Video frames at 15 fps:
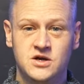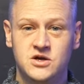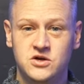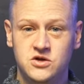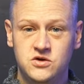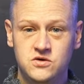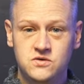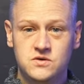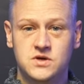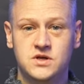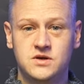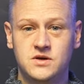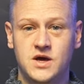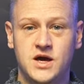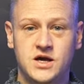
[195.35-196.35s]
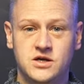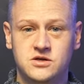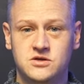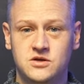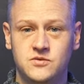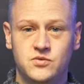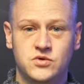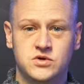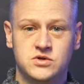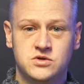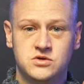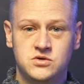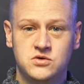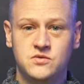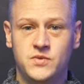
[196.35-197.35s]
You can actually put
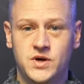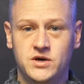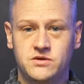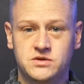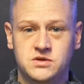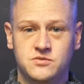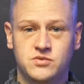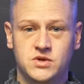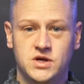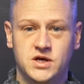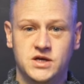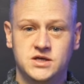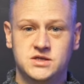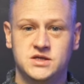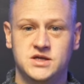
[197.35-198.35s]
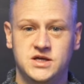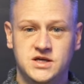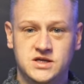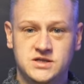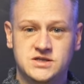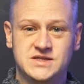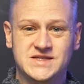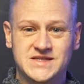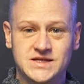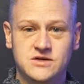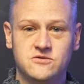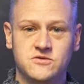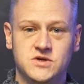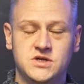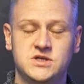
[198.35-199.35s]
two power supplies in
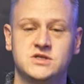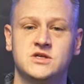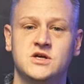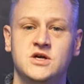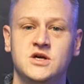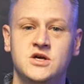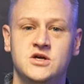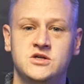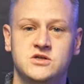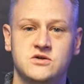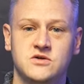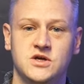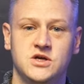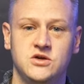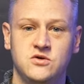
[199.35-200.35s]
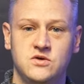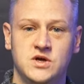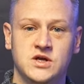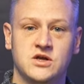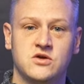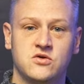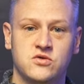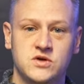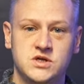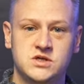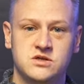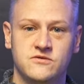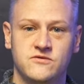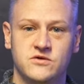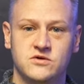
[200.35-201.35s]
series so that you increase the
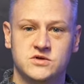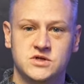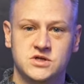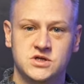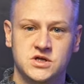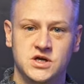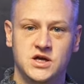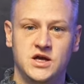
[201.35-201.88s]
voltage